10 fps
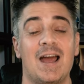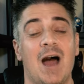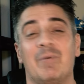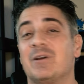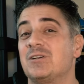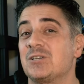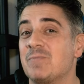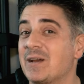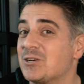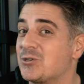I'm here to just
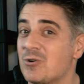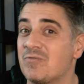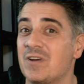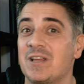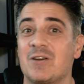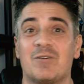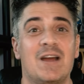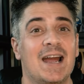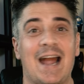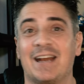make a short video,
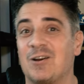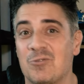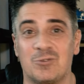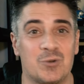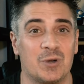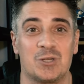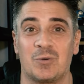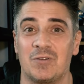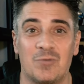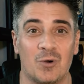kind of go through
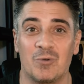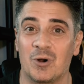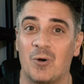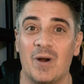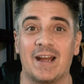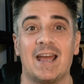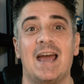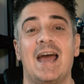2024 real quick,